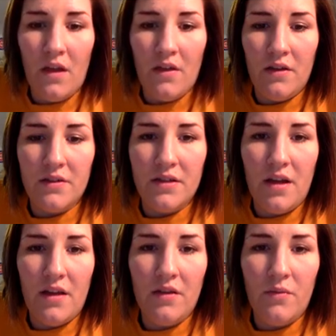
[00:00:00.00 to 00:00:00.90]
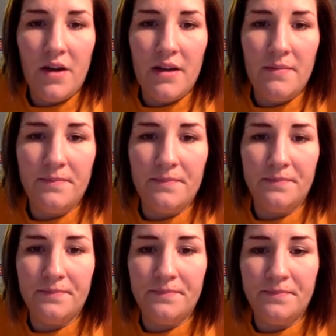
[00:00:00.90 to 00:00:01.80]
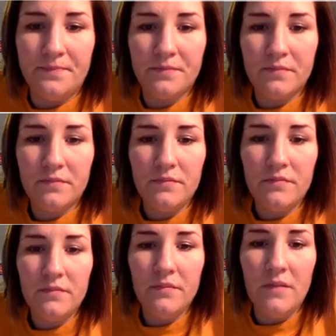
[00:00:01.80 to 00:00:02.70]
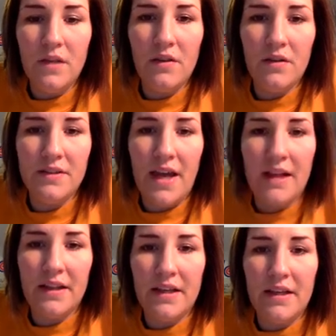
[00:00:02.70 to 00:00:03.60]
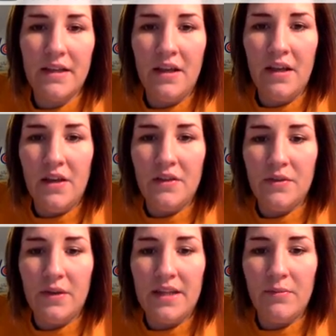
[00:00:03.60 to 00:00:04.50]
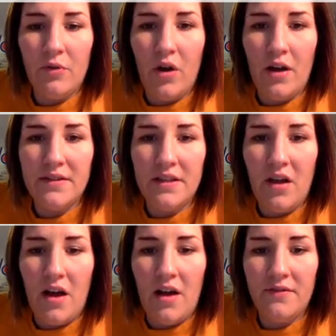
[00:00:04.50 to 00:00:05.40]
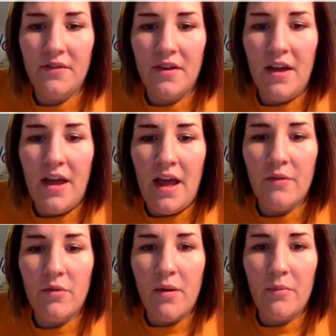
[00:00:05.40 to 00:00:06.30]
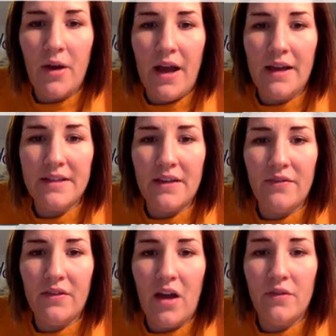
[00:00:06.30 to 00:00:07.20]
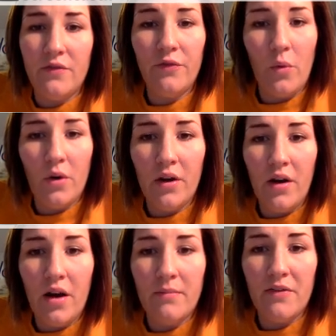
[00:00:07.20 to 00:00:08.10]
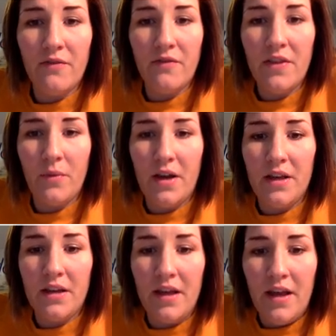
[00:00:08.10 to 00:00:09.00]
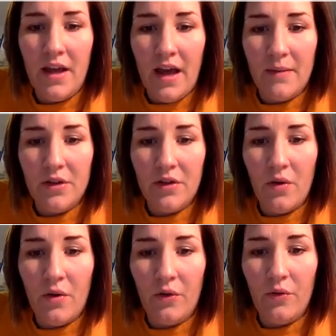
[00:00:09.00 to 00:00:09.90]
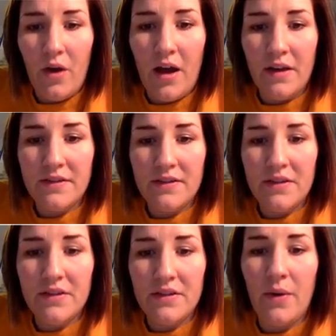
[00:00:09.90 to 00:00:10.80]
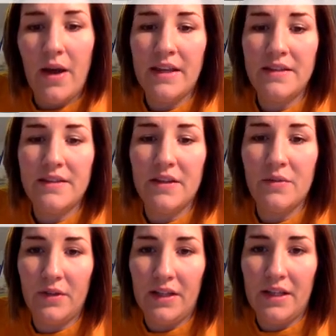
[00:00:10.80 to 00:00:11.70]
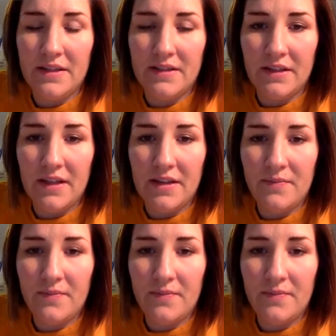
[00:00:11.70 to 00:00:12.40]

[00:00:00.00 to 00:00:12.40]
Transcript: There's another one, another tally. So I keep crossing off. And remember, as I've gotten 4 on my 5th one, I'm going to go across so I can see really easily.